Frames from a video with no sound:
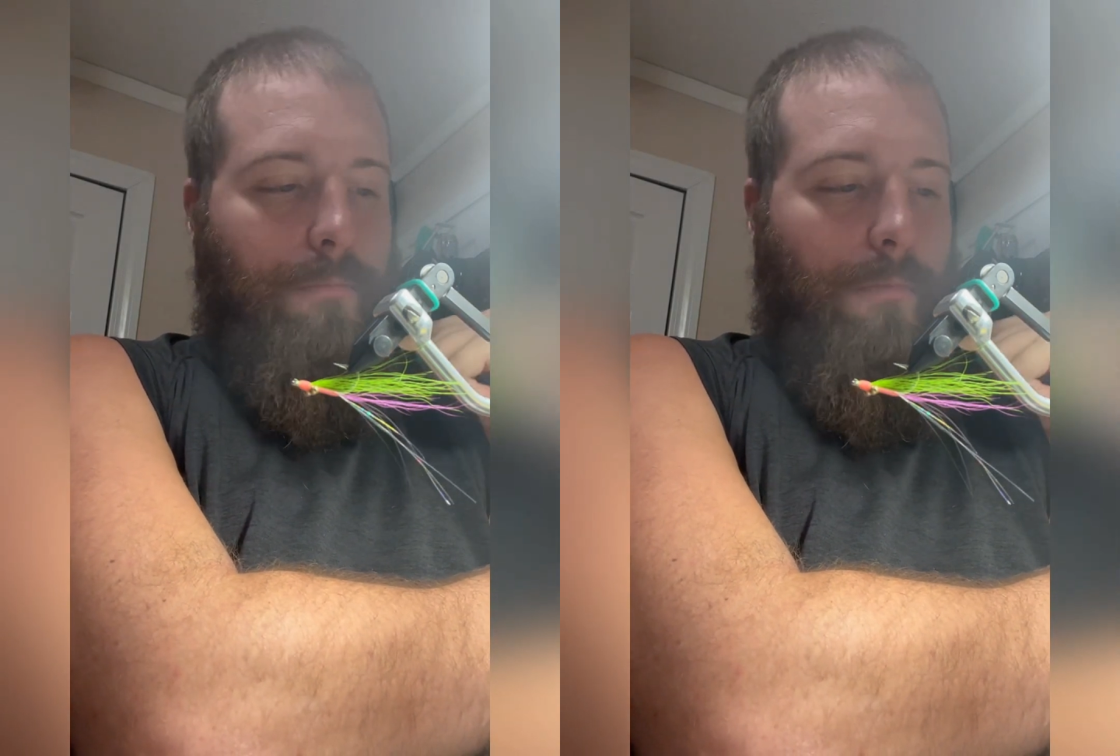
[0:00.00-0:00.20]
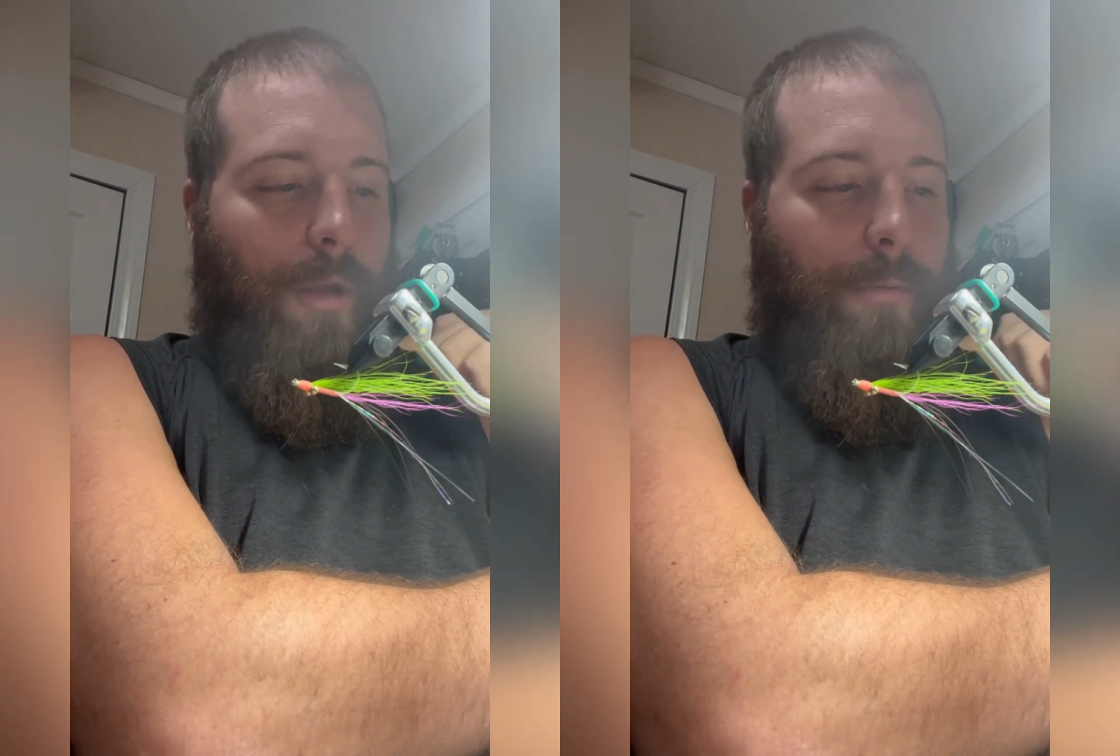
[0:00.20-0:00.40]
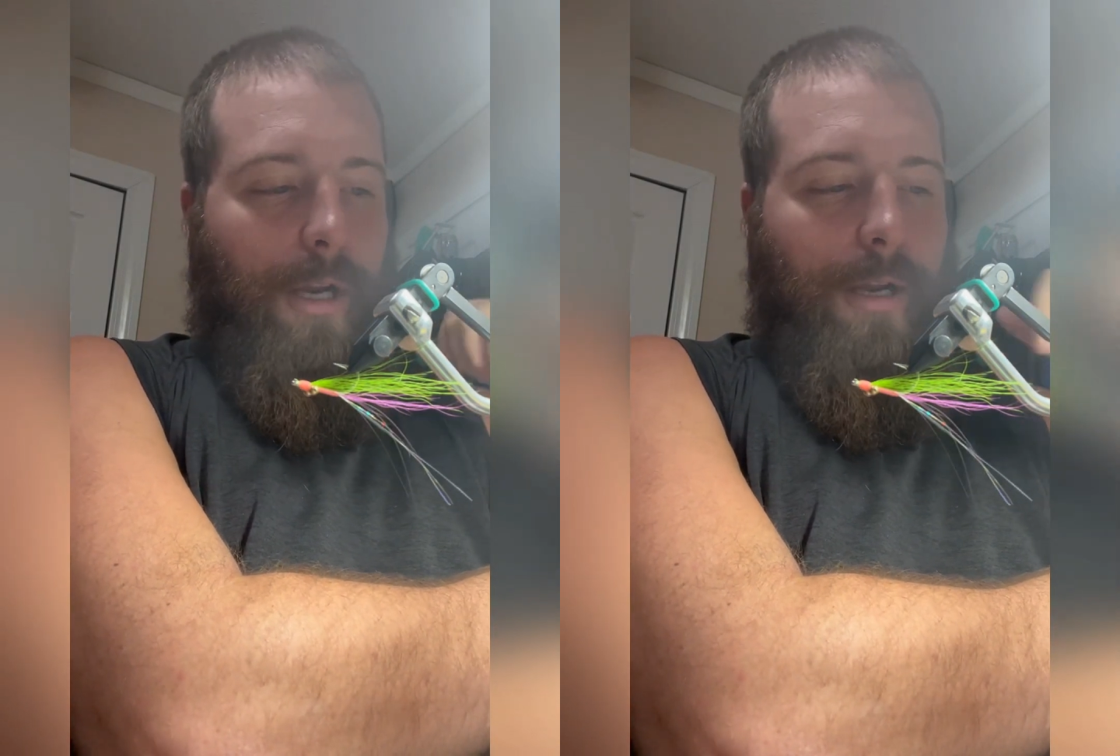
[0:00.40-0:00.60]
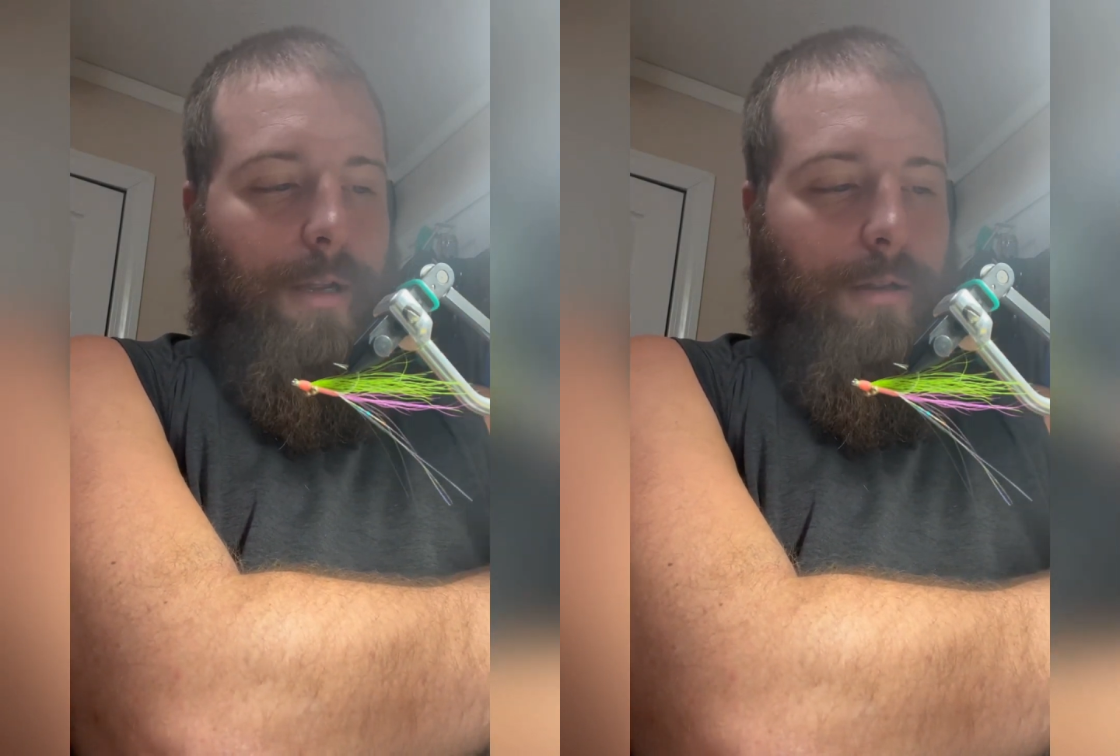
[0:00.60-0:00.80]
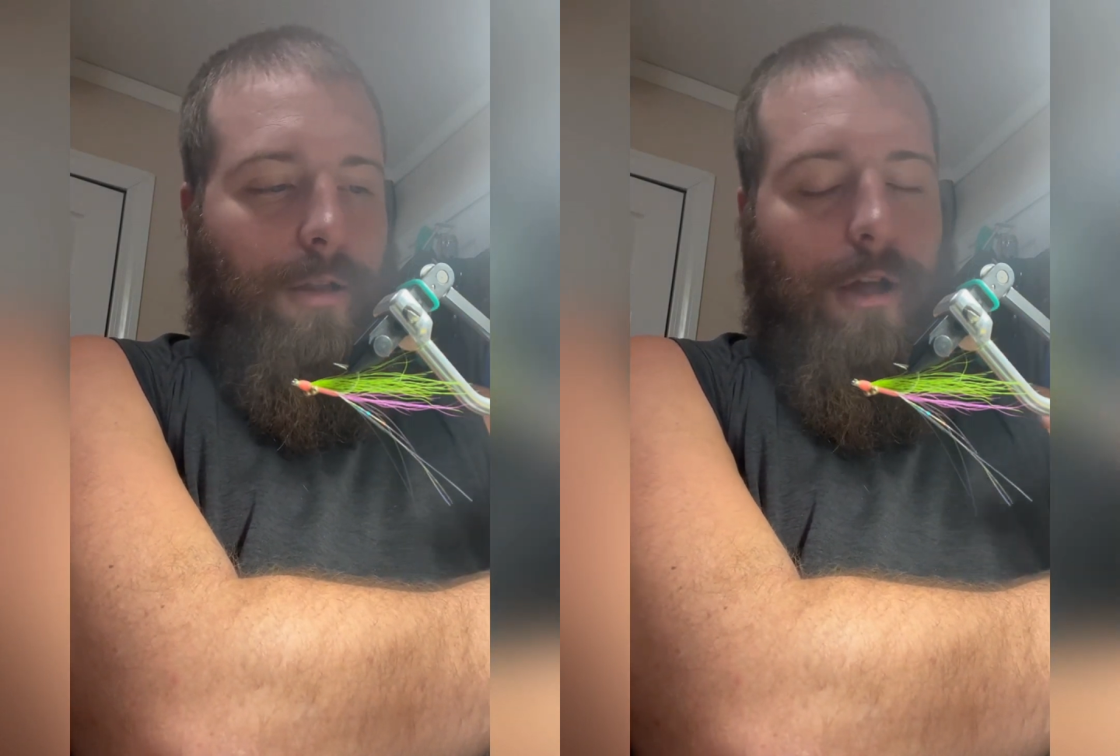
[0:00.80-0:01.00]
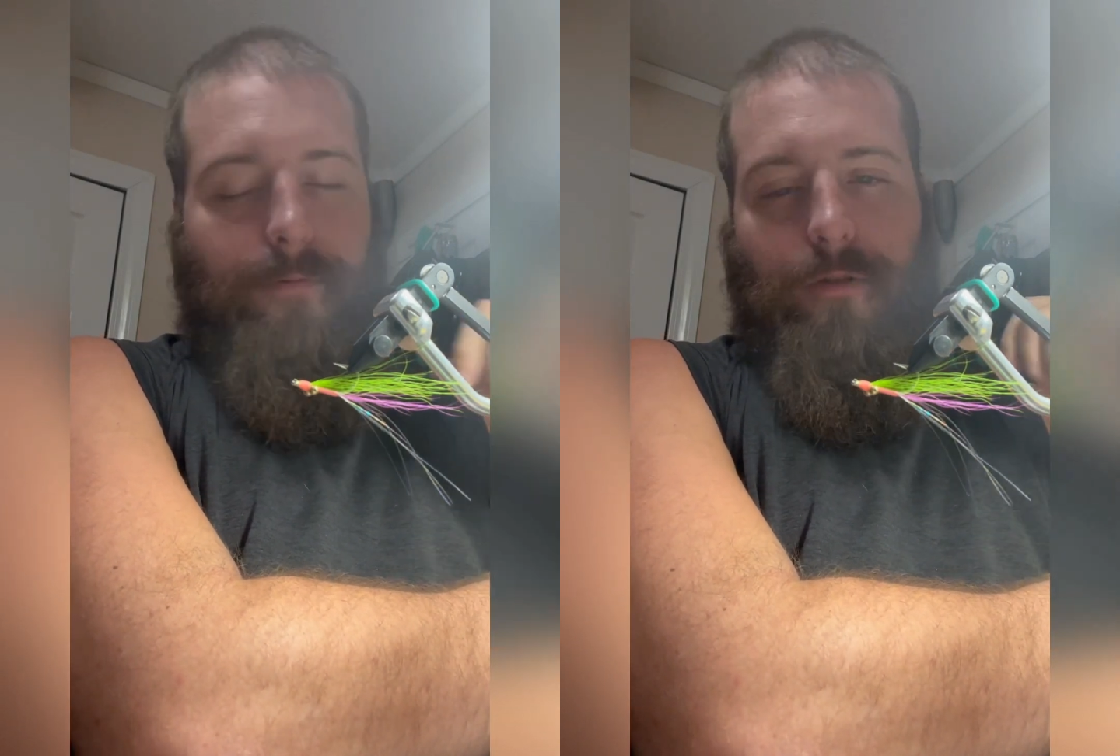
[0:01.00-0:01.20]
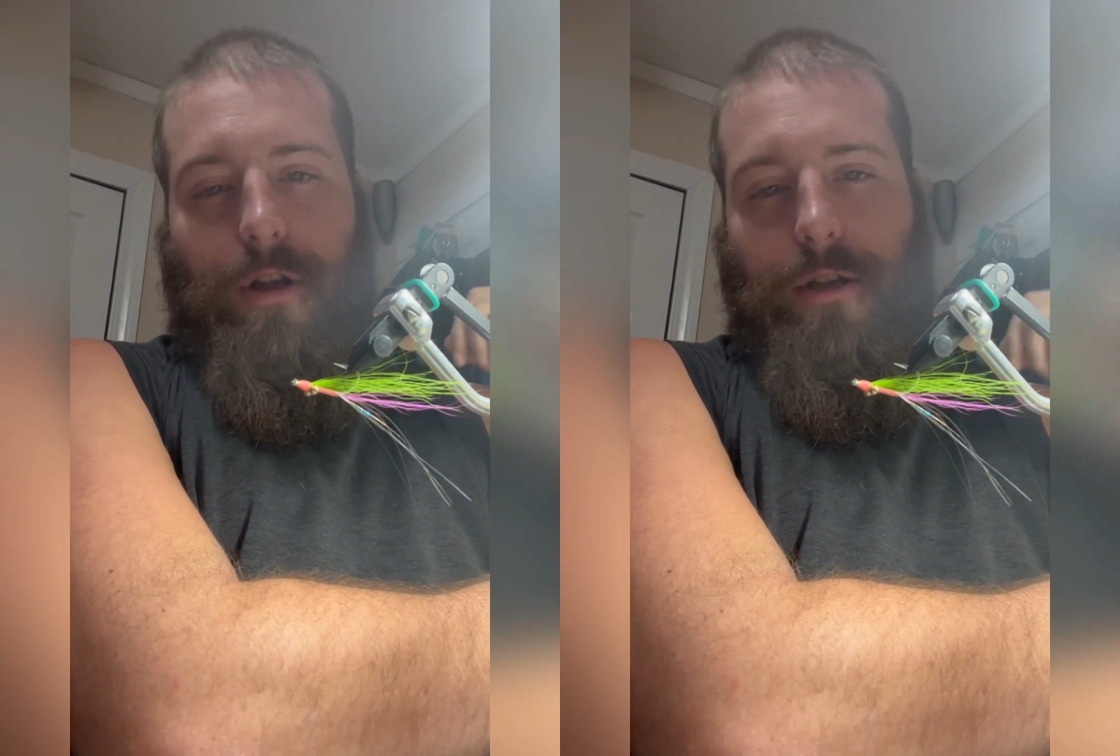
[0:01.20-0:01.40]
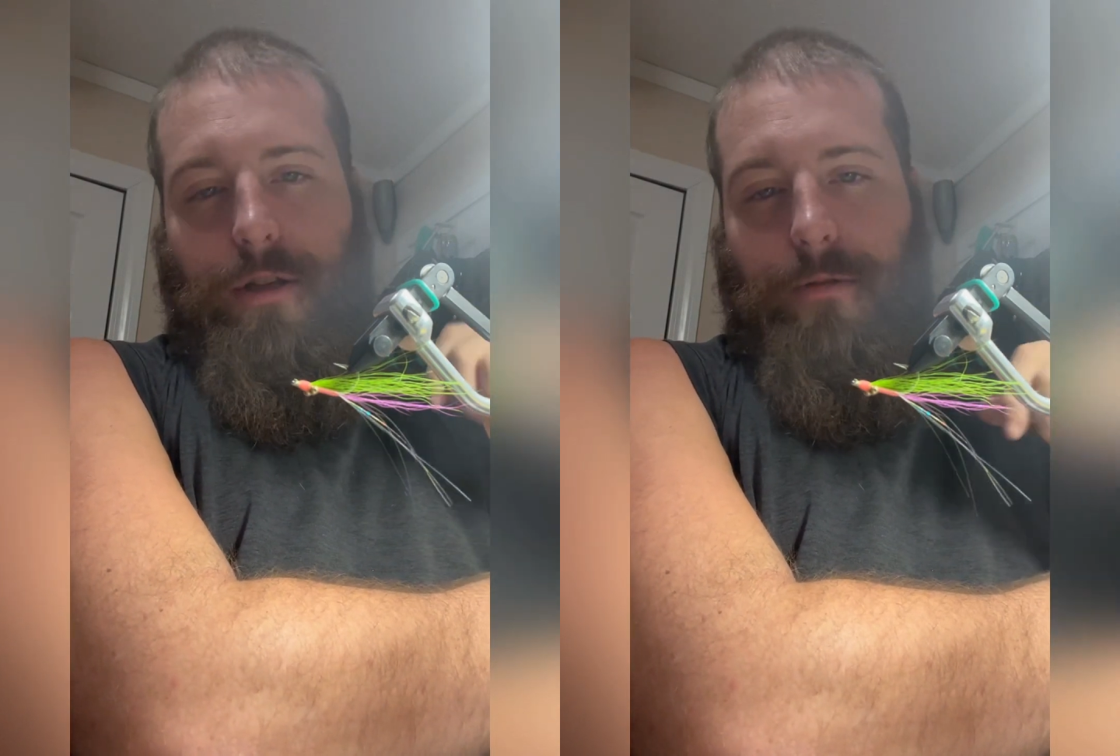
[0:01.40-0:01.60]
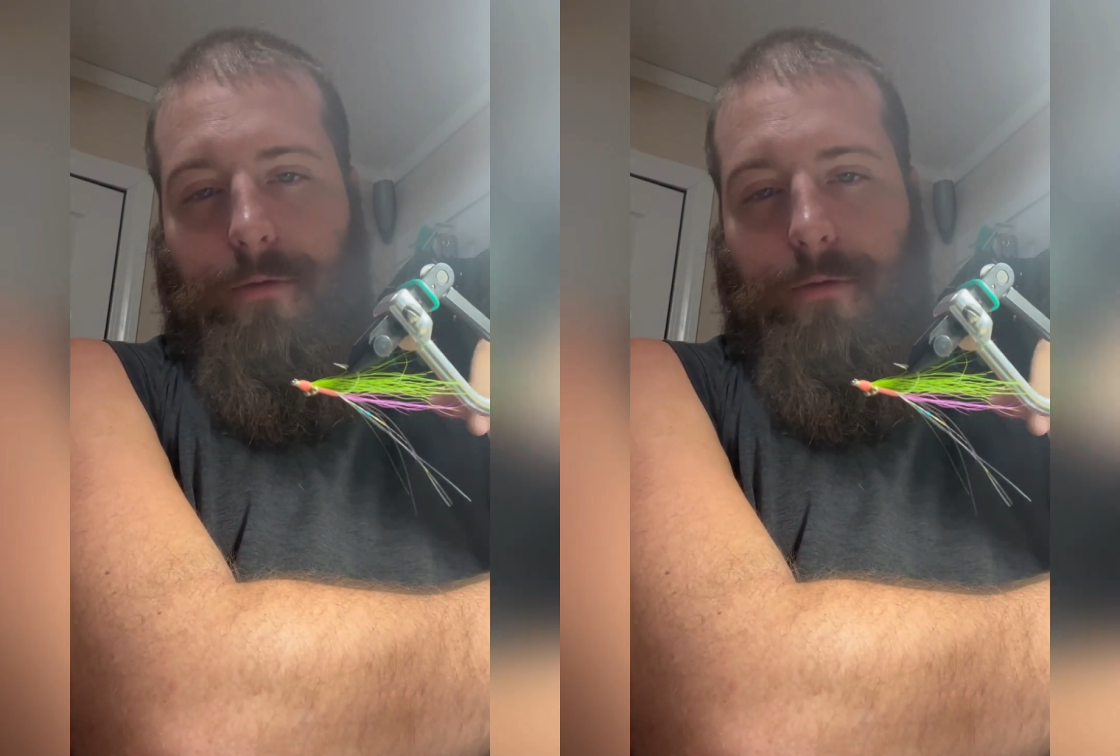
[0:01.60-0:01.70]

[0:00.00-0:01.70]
But I got a lot of flies that I'm